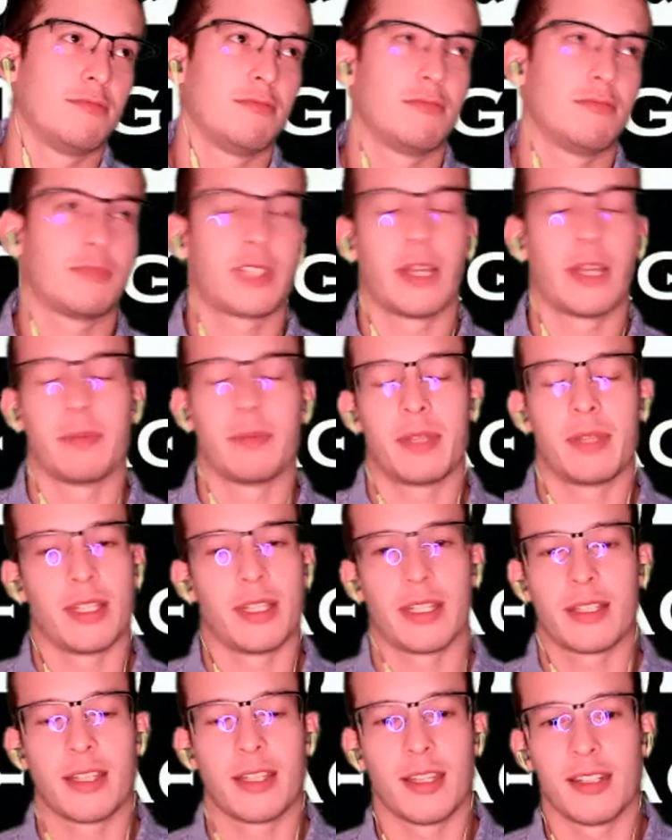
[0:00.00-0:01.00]
something
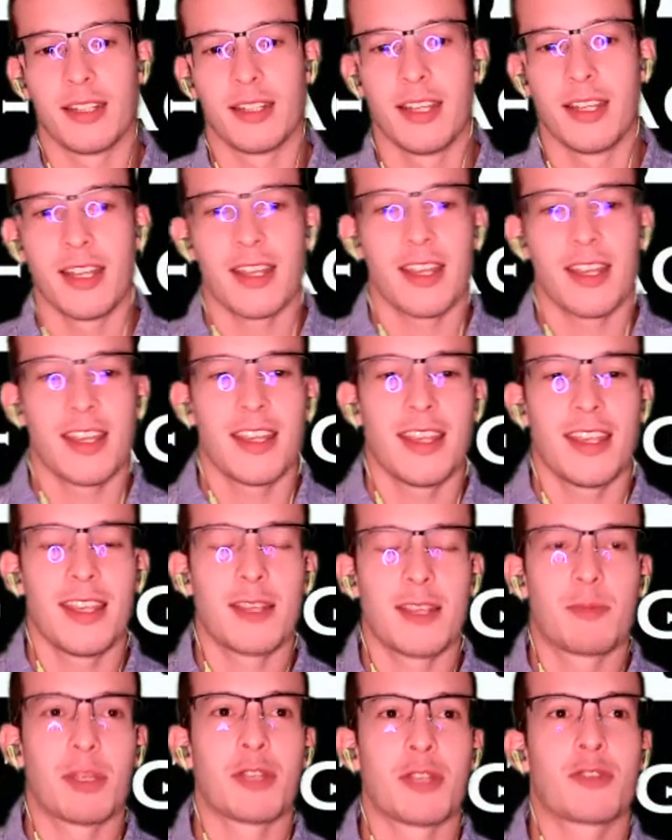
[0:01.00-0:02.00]
like that. He's
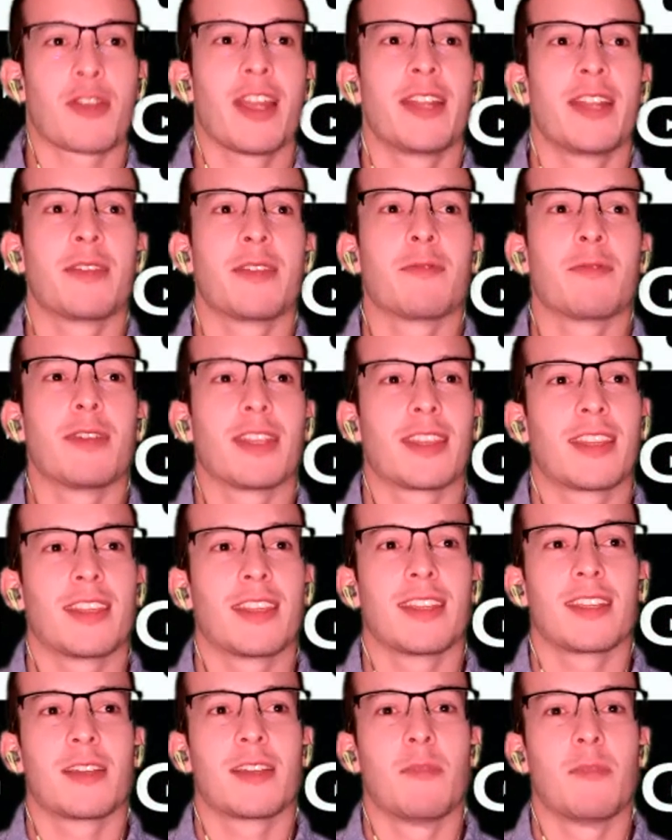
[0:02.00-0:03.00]
been training with
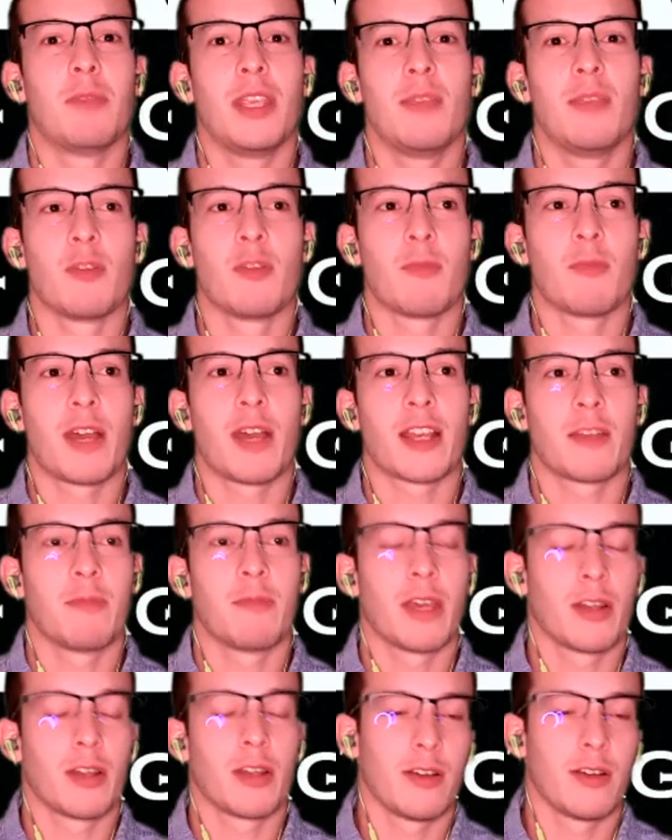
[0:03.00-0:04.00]
Khabib
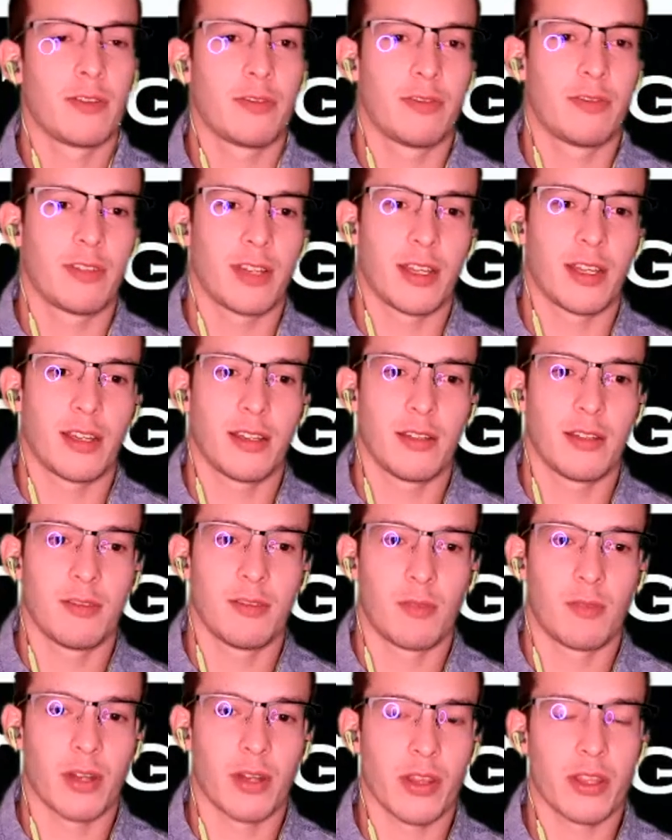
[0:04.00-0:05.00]
Nurmagomedov,
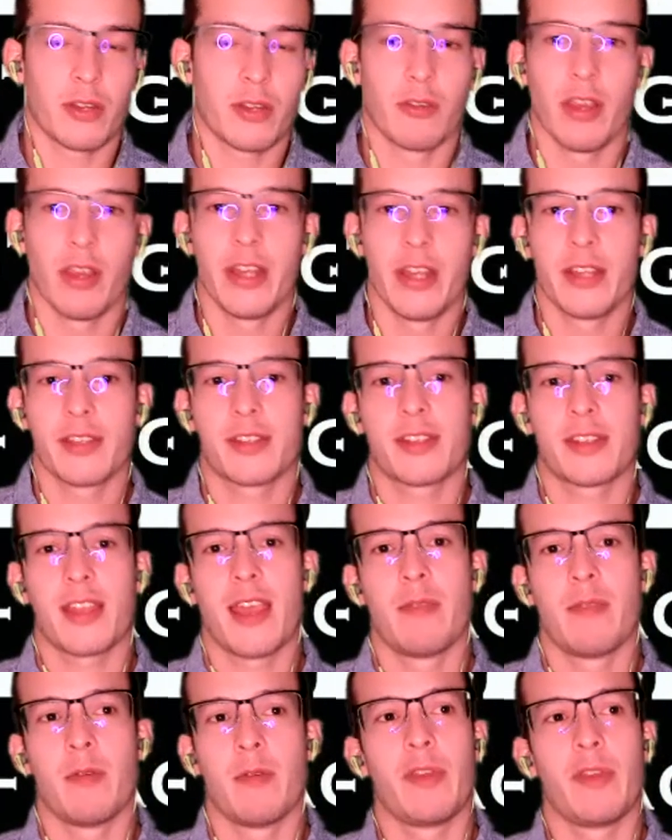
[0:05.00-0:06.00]
one of the greatest
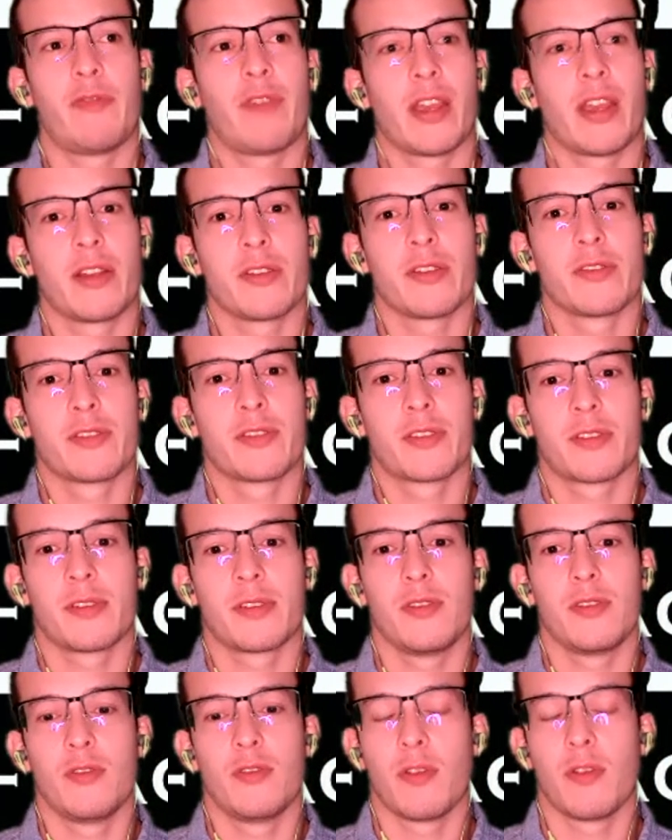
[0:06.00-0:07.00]
MMA fighters,
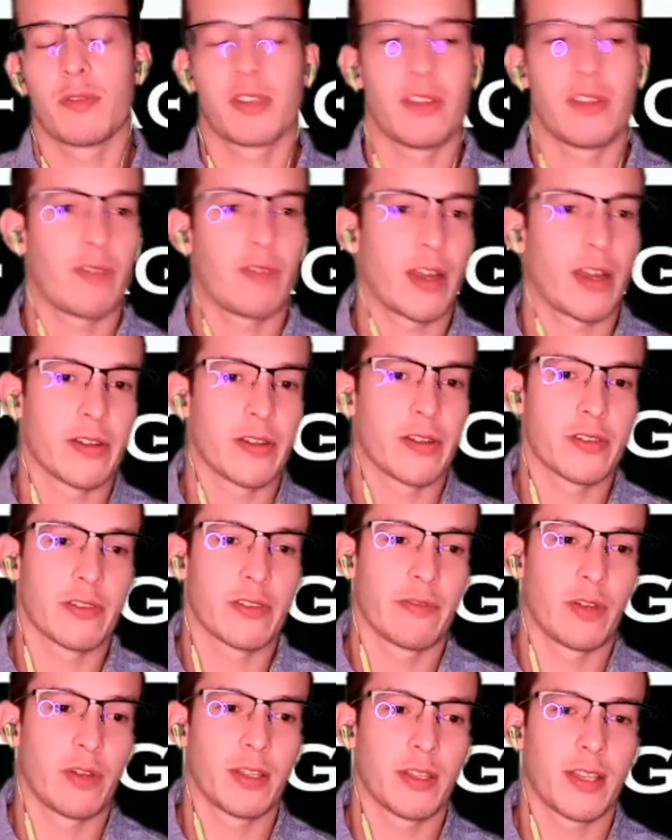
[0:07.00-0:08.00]
UFC fighters of
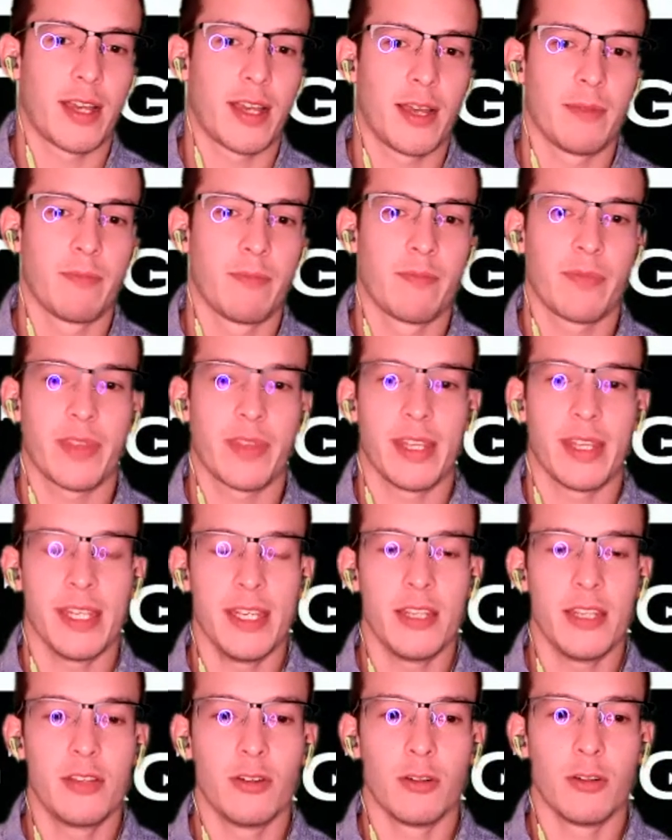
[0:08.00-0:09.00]
all time, the
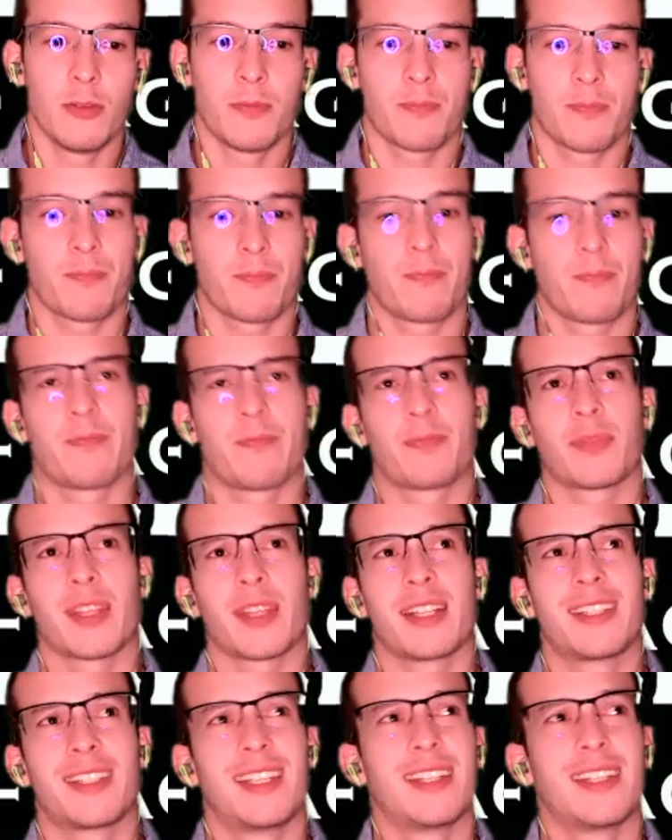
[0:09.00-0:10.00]
Eagle,
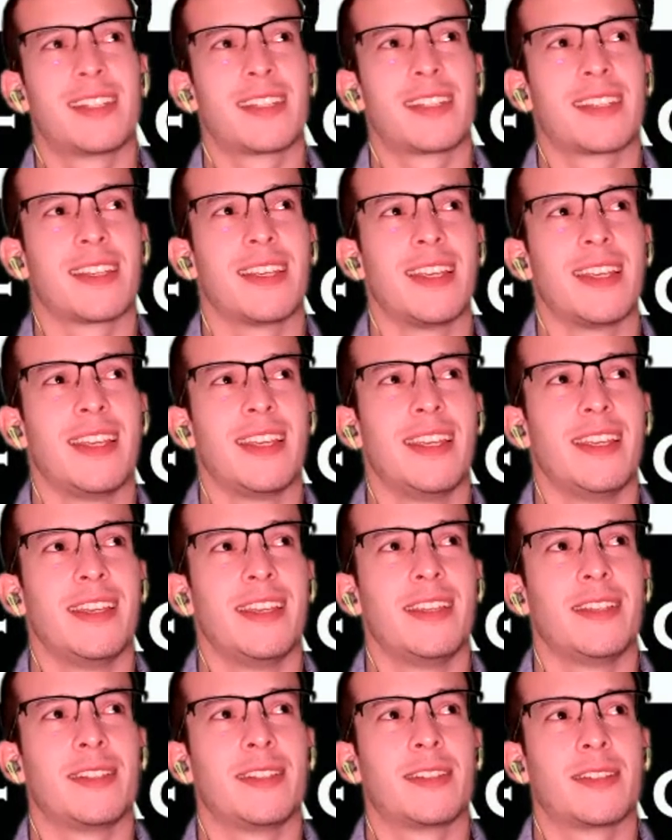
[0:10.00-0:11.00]
since
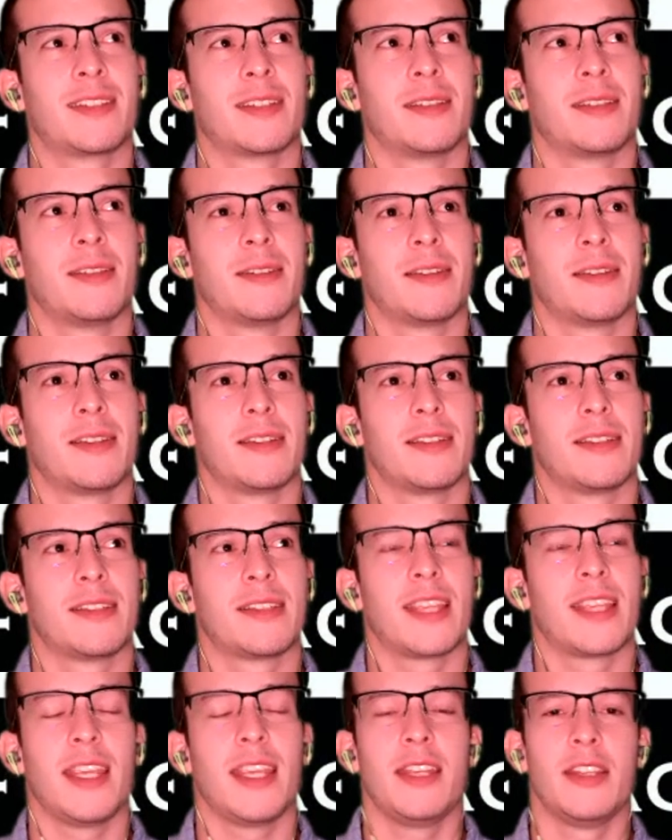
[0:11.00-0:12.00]
his
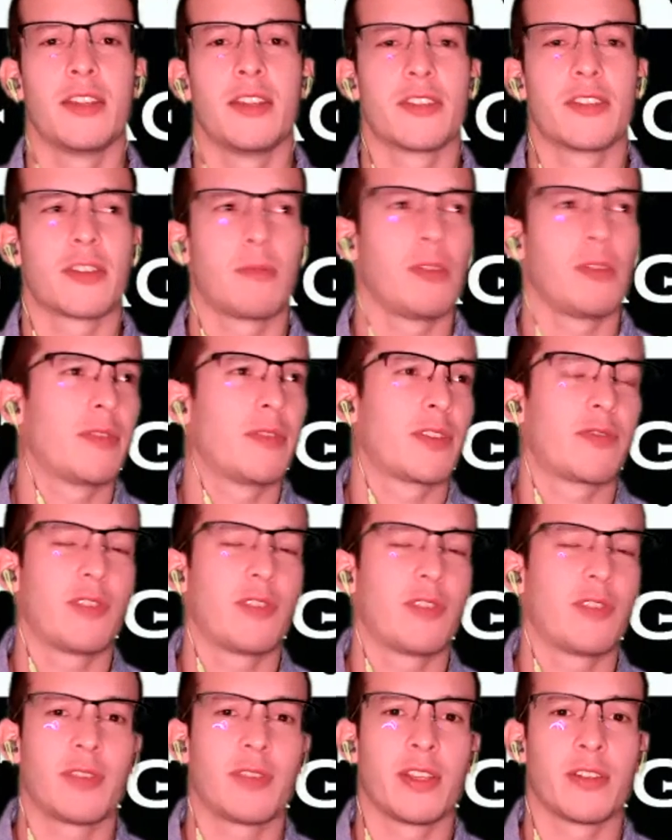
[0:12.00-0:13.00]
teen years. I believe it's
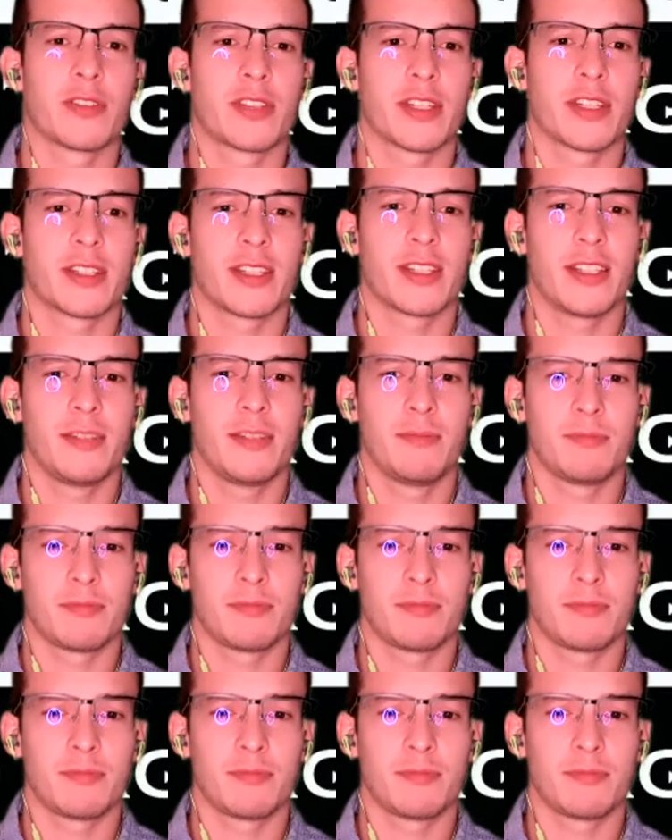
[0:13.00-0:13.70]
15 or 16.